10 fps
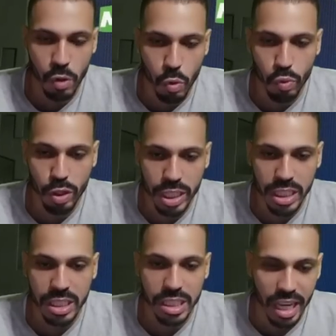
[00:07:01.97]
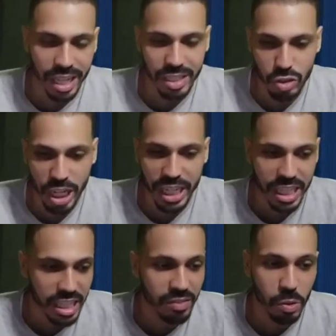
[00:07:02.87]
rookies and trying to
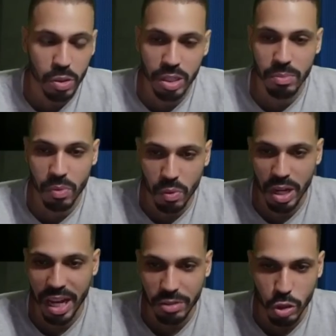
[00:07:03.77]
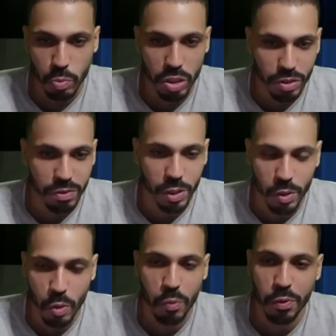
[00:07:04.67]
Evo them. We'll have so much fun.
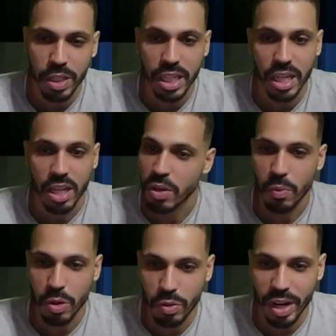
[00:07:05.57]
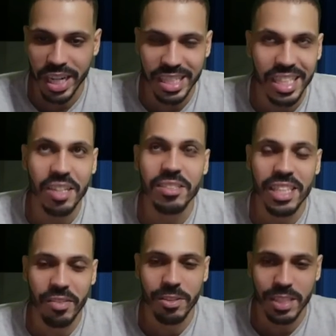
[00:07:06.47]
Hopefully we'll grind and it'll
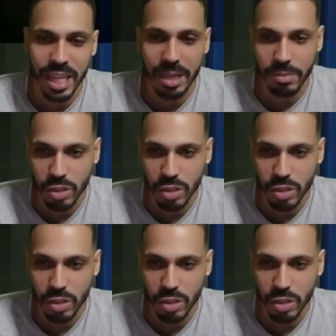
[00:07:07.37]
never stop. Shout